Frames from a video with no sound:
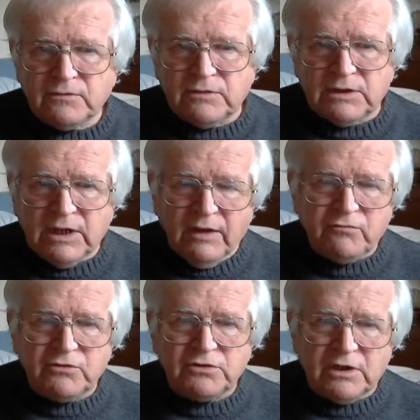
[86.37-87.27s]
The
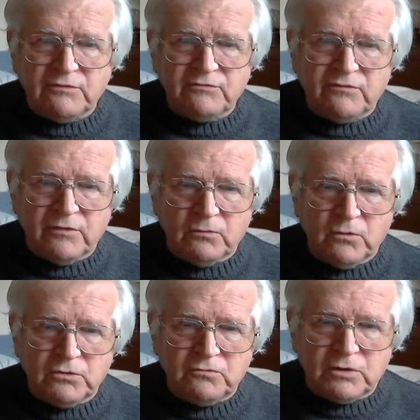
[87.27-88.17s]
average life of a
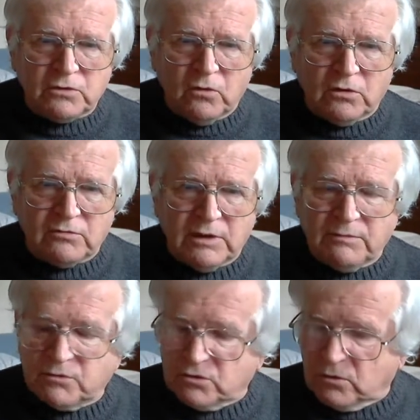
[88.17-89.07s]
wood recorder,
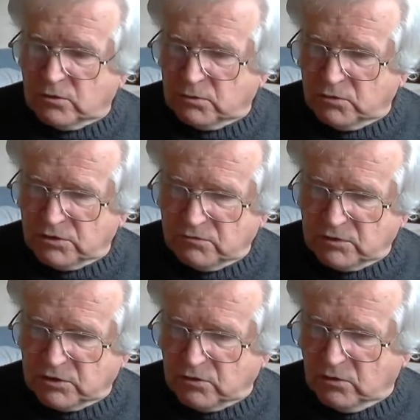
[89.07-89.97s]
I'm told, a wooden
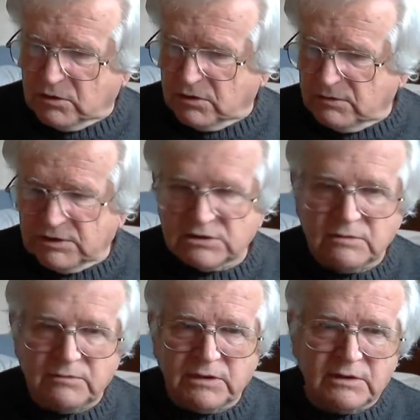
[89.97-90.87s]
recorder, is
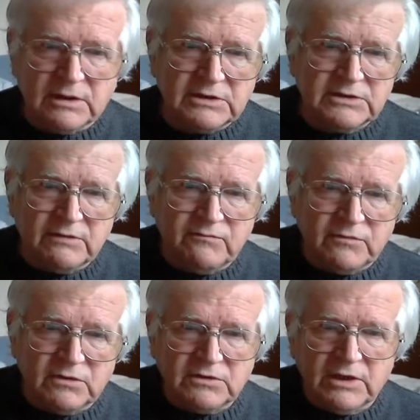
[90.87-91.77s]
something like
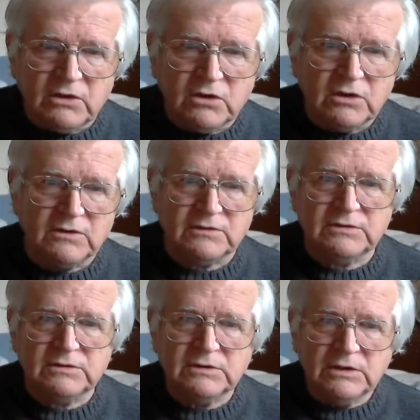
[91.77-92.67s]
7 to 10
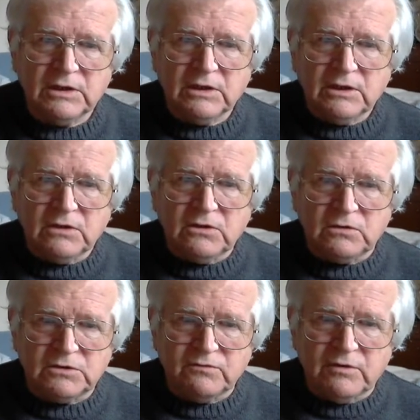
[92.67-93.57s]
years
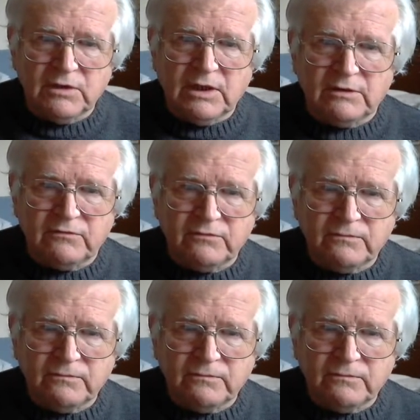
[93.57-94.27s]
useful life.